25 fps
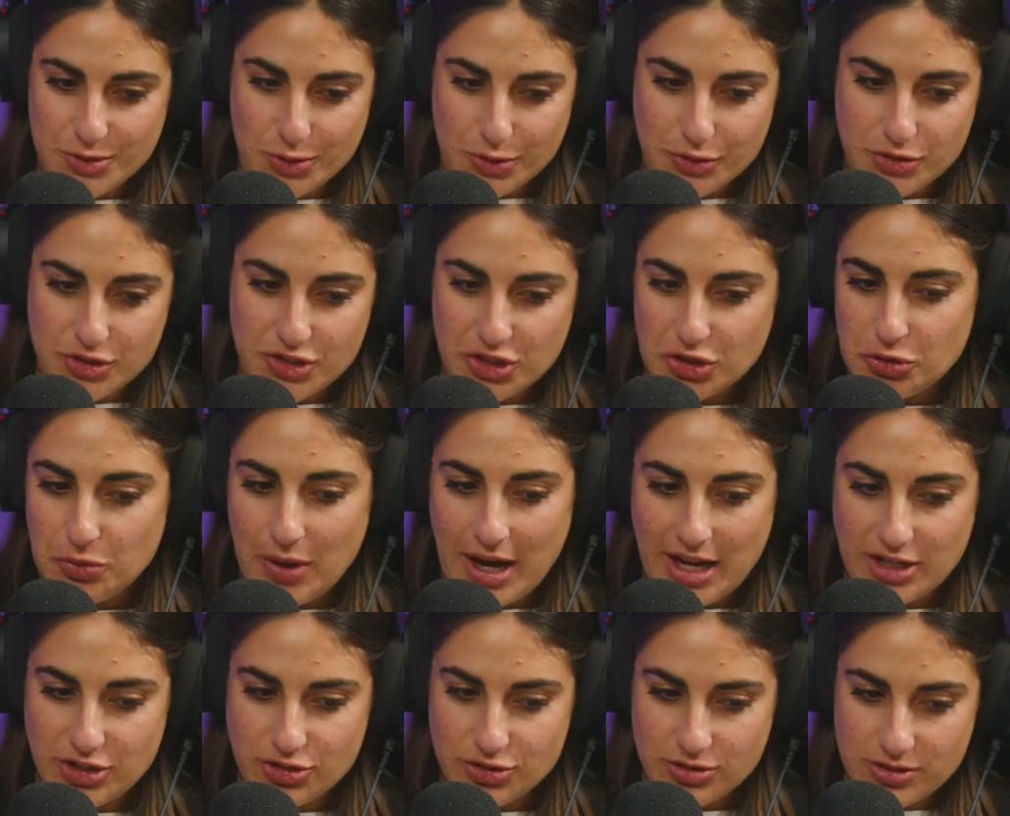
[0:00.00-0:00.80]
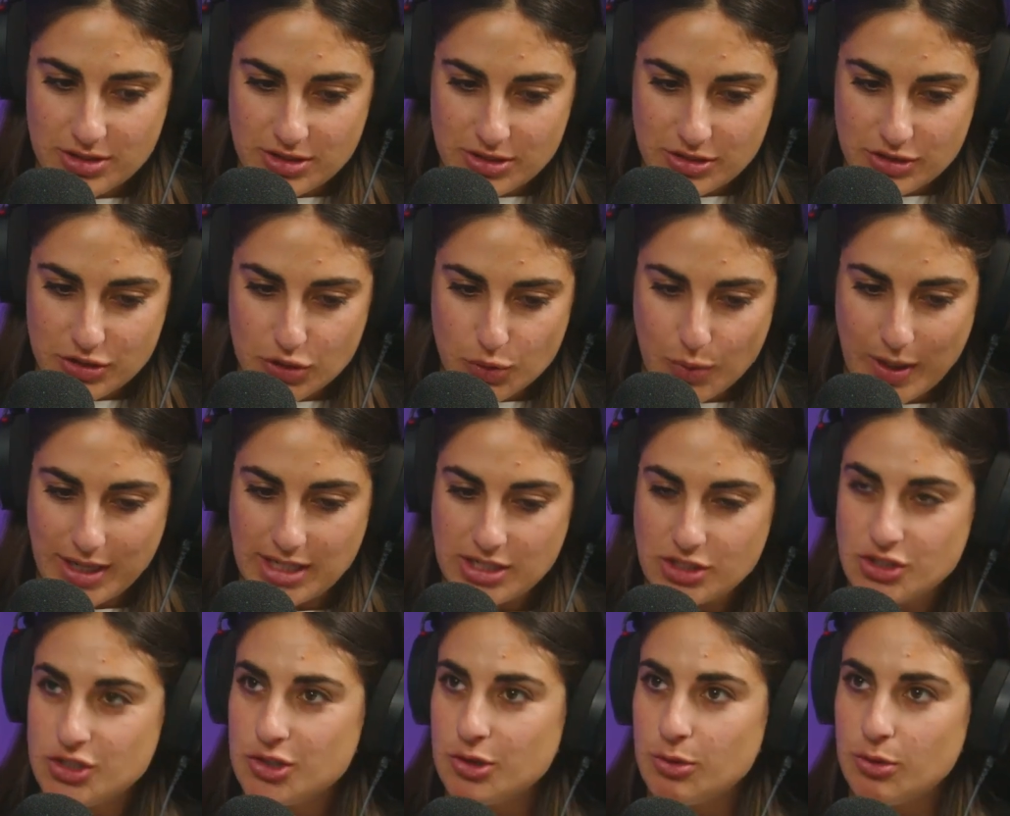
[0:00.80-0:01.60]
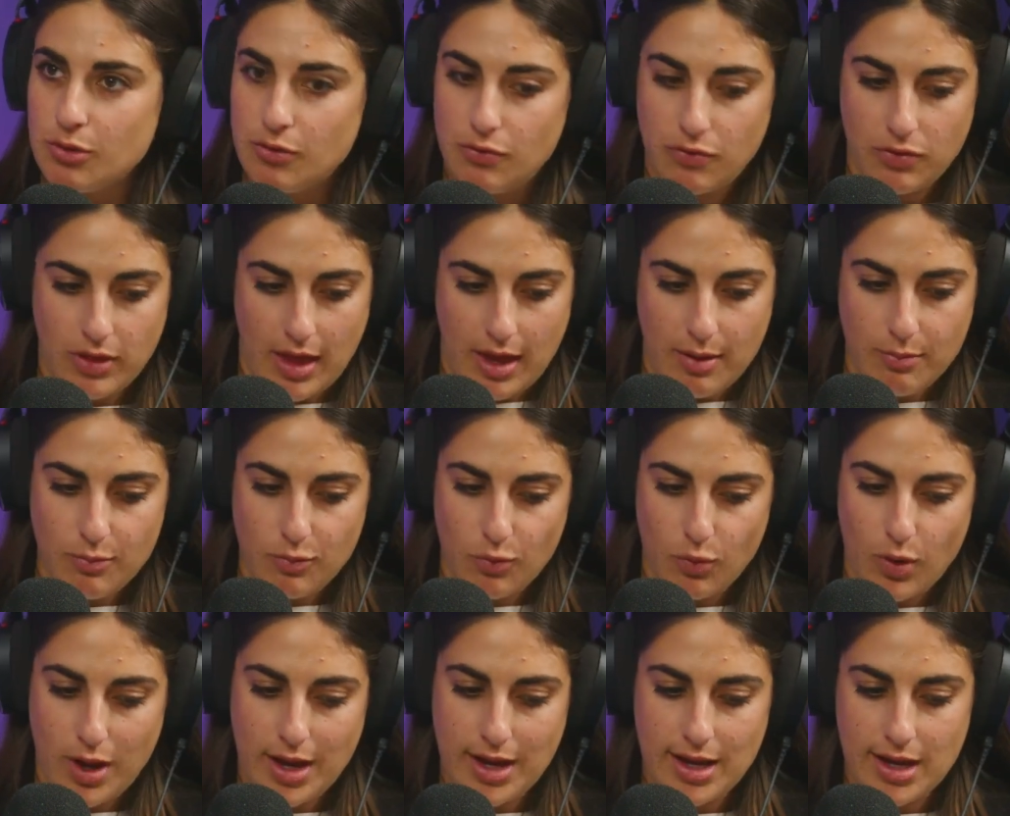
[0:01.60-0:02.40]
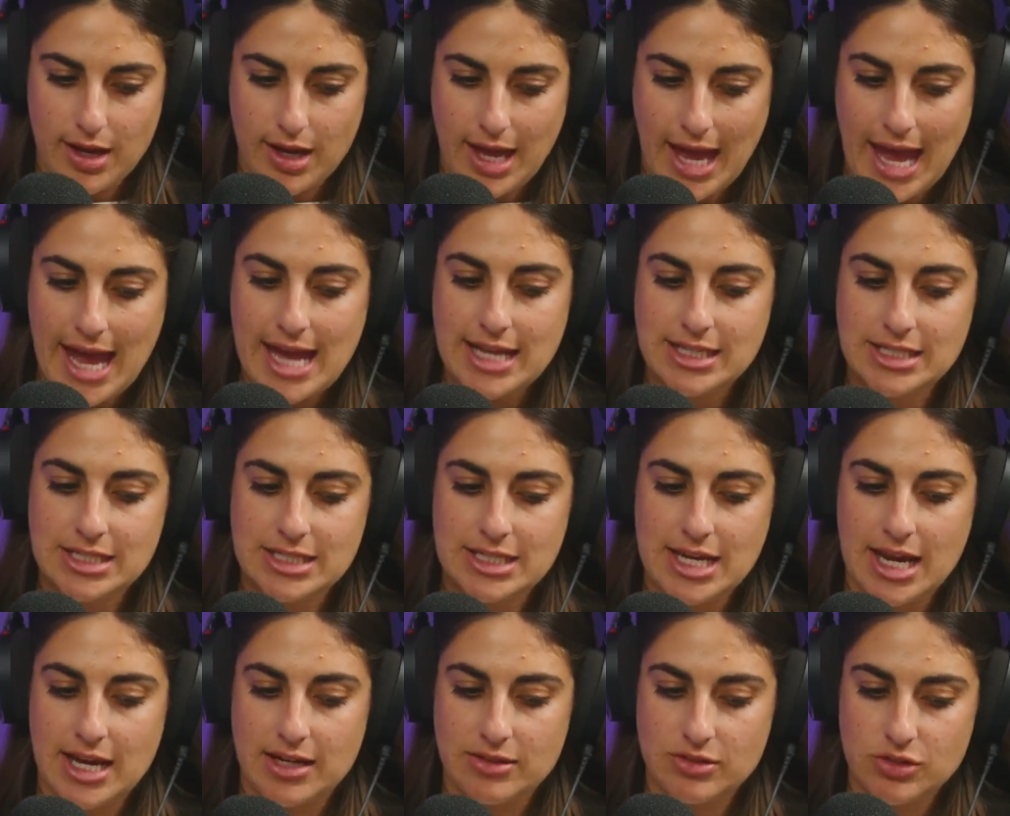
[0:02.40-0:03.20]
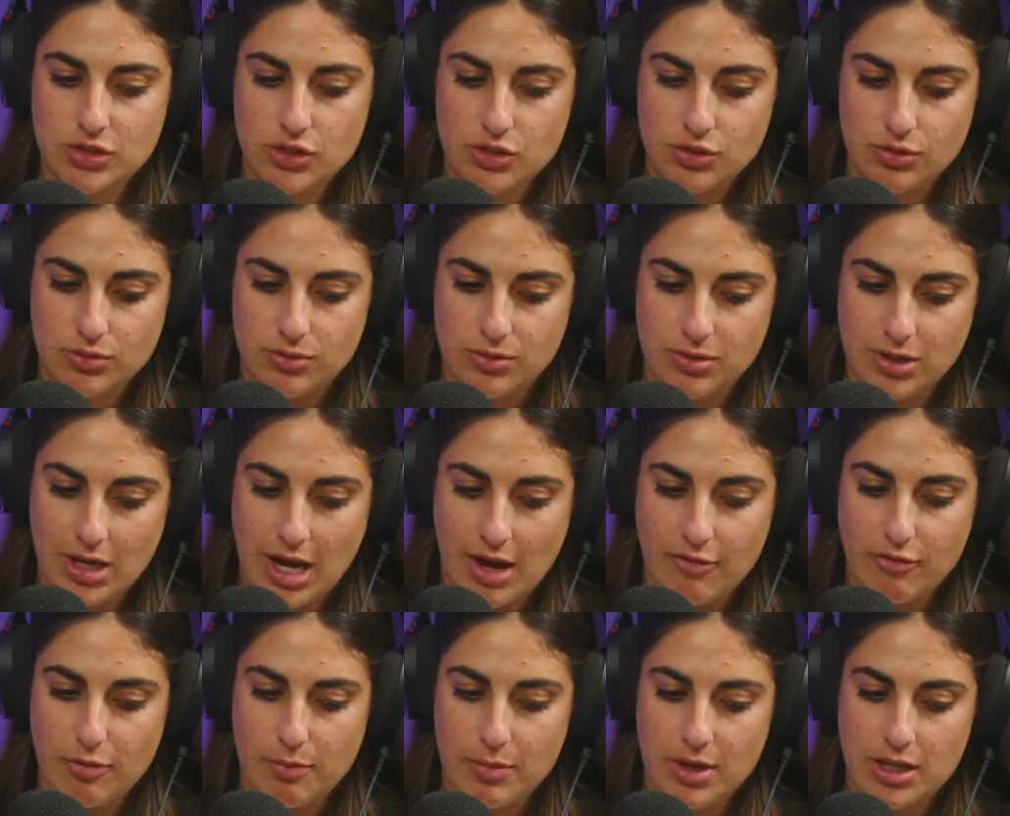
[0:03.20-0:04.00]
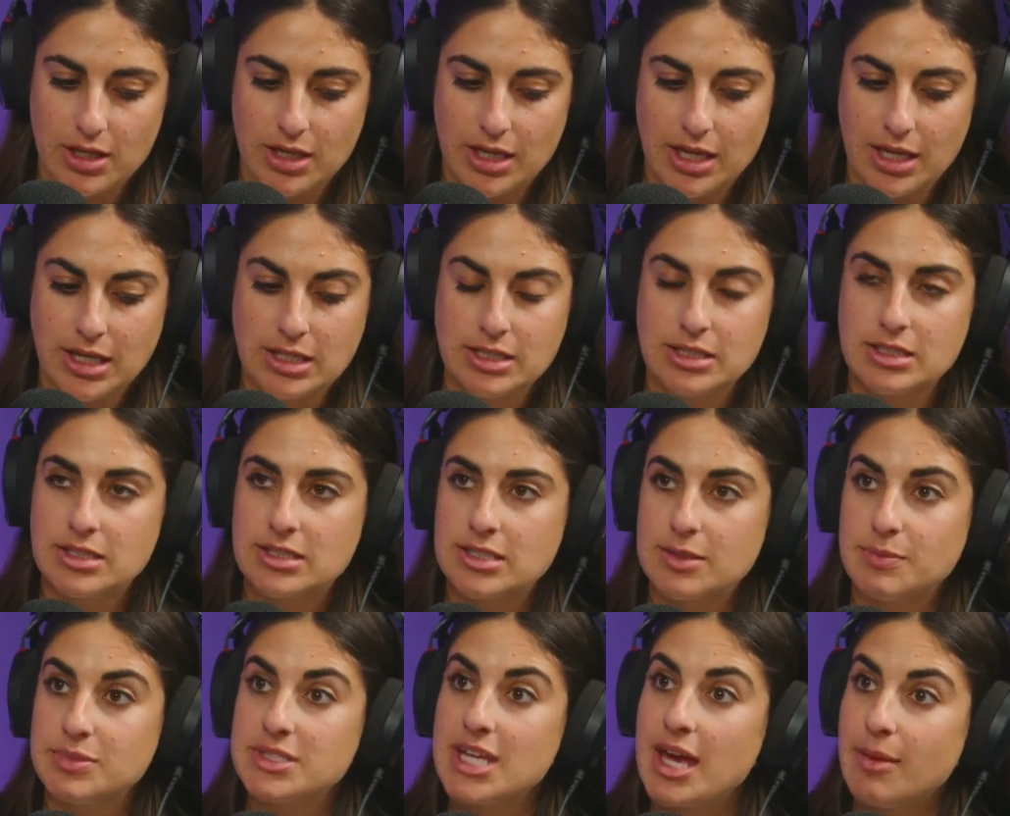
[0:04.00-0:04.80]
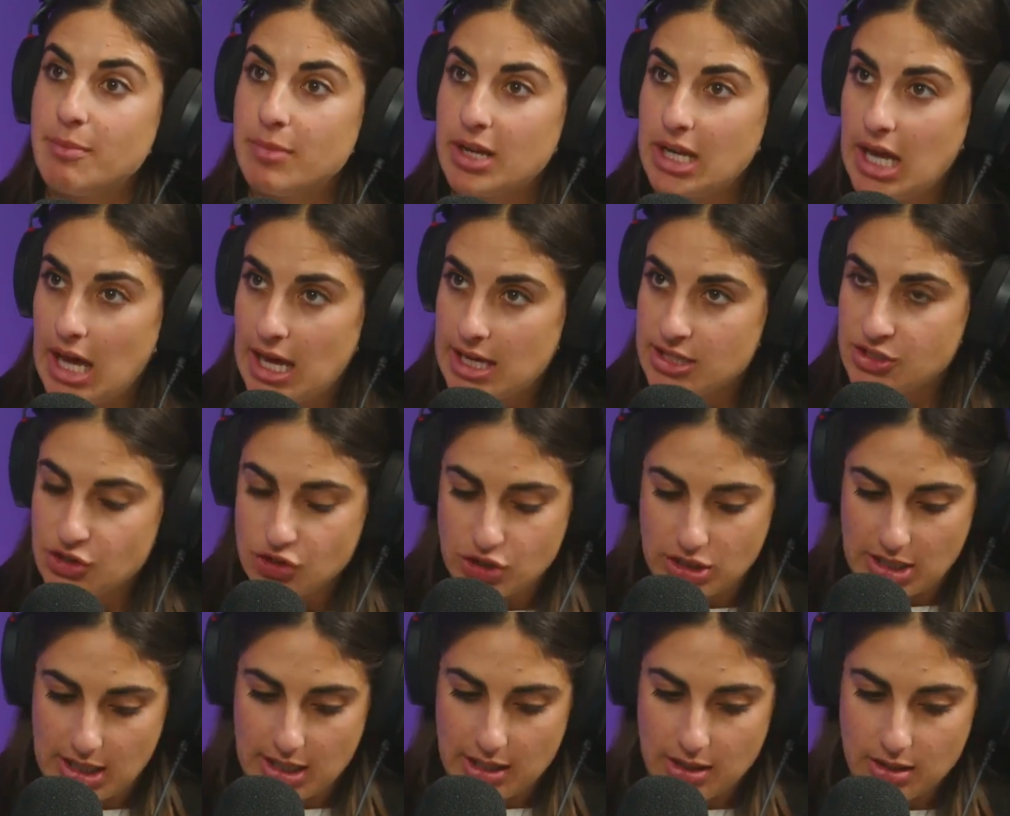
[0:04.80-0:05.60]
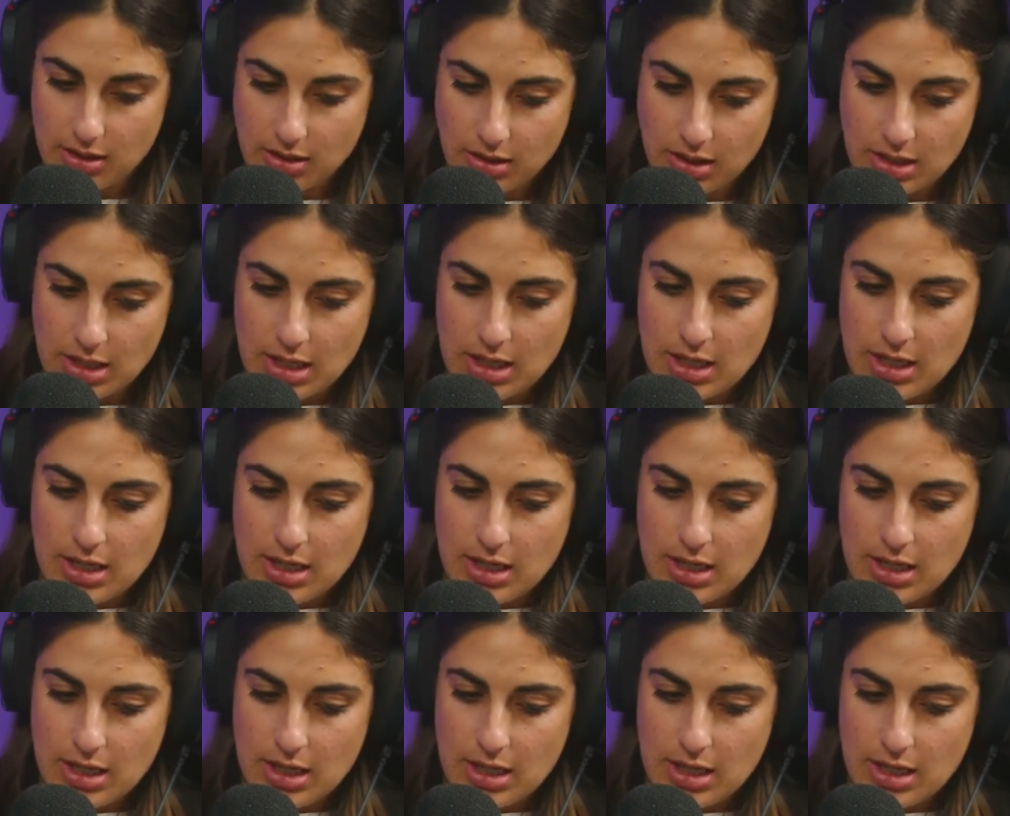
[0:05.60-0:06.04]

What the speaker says: all 222 of them, were handed down to the government in September last year.